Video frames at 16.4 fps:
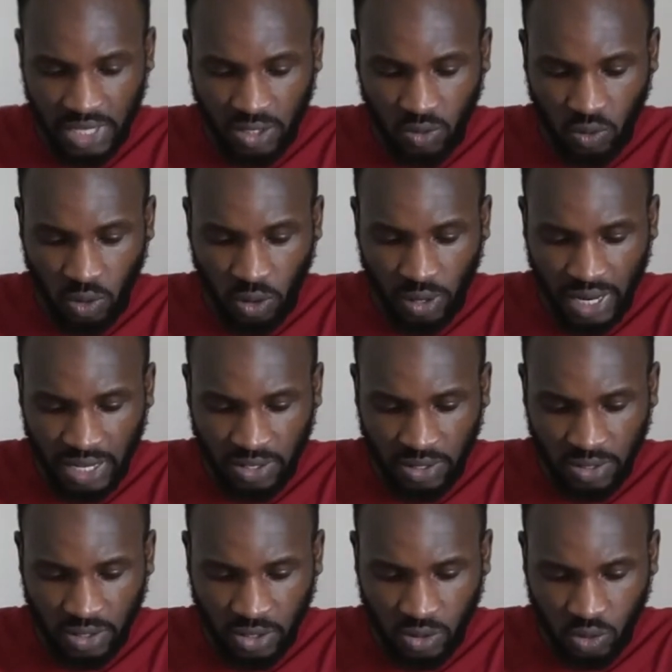So all I
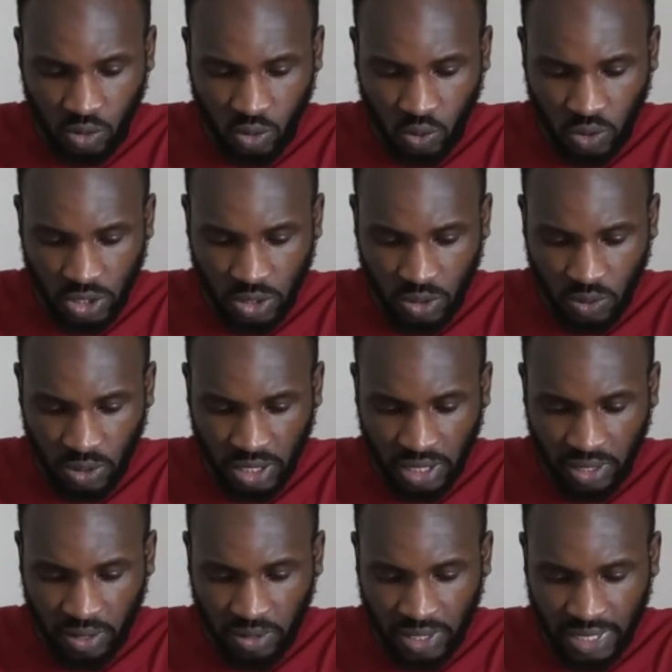just need to do is to
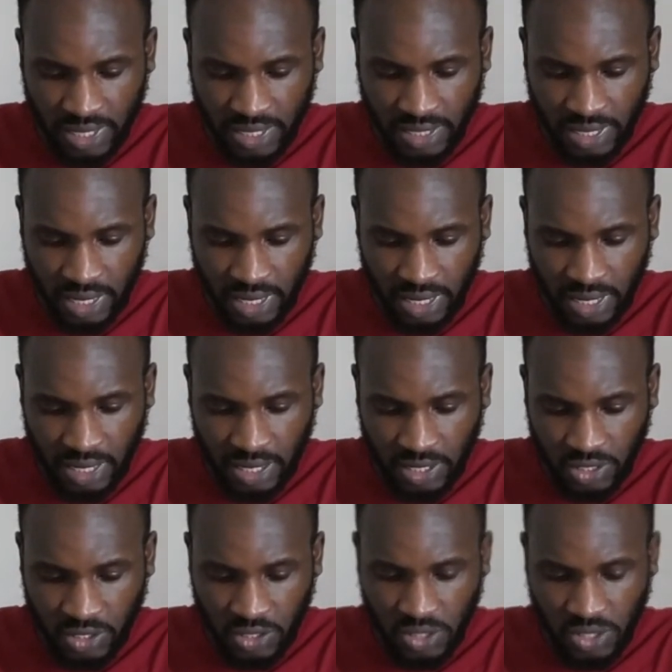click on
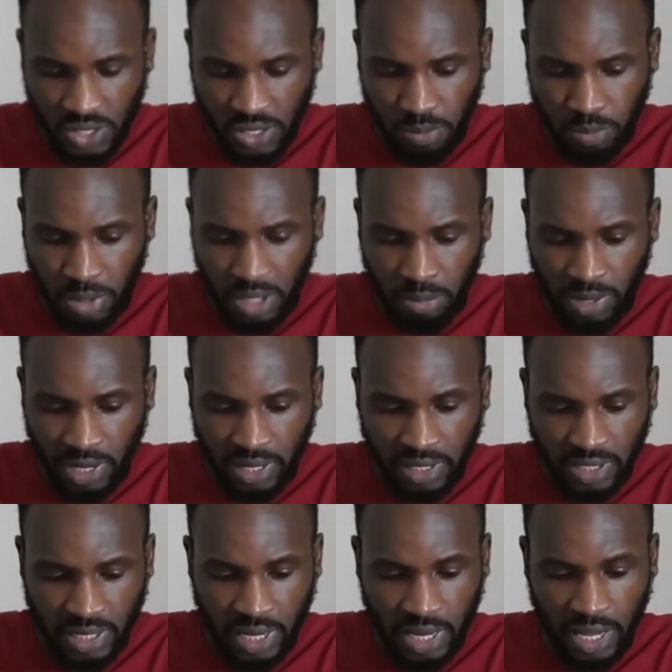InstaGC
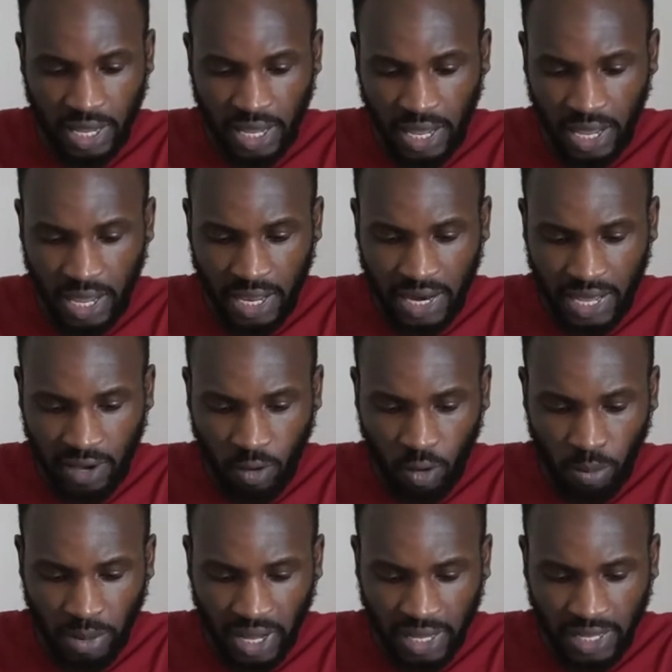payment, and I
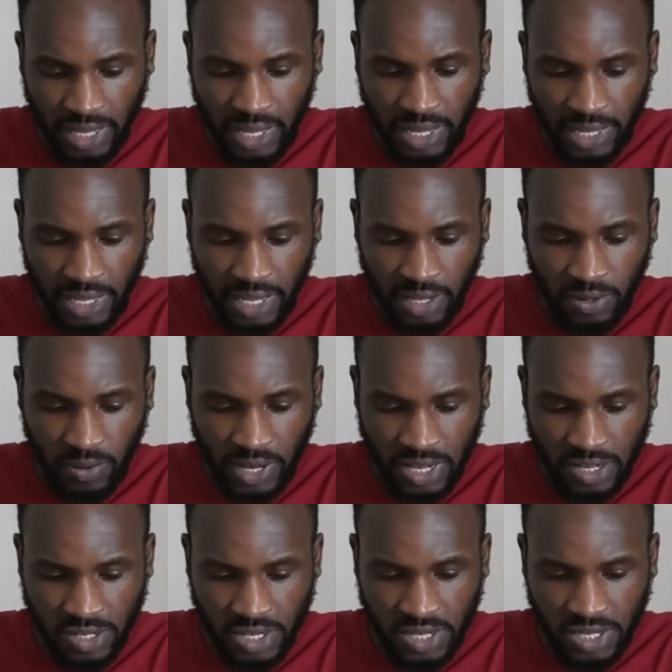come back here again. You
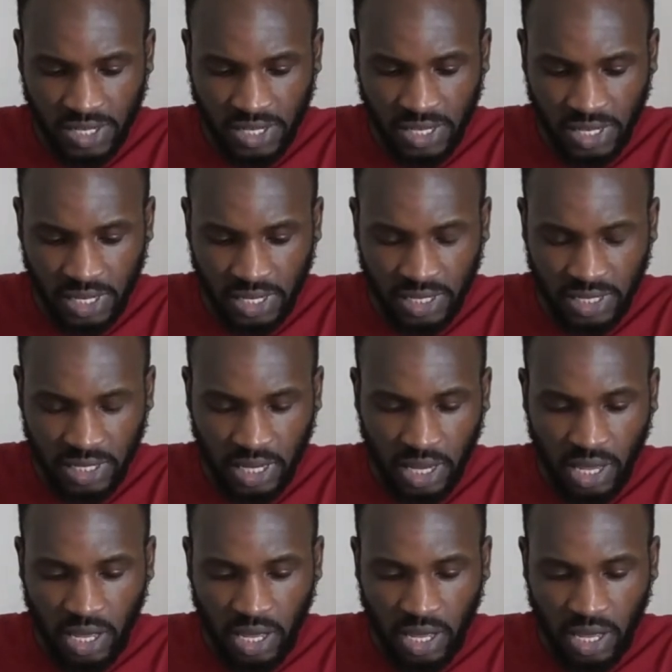can see it.